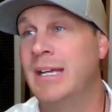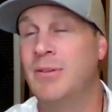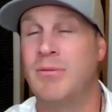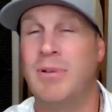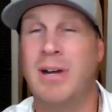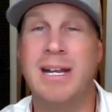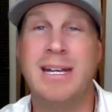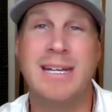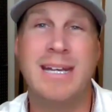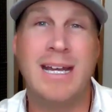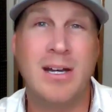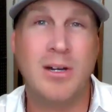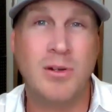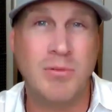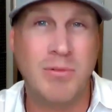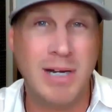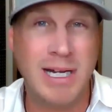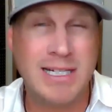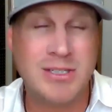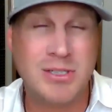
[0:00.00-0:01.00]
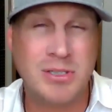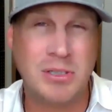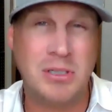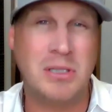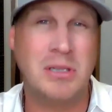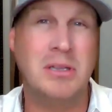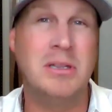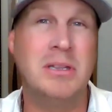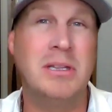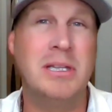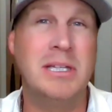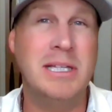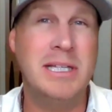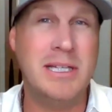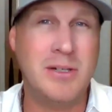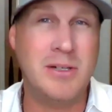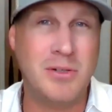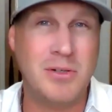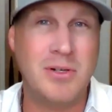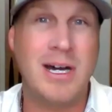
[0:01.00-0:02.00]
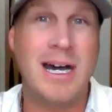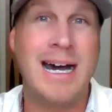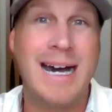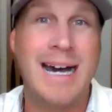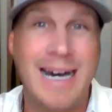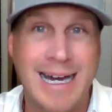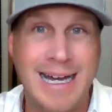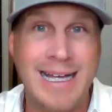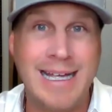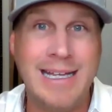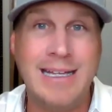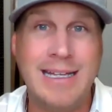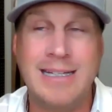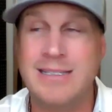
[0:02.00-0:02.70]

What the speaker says: And right now rates are a little high.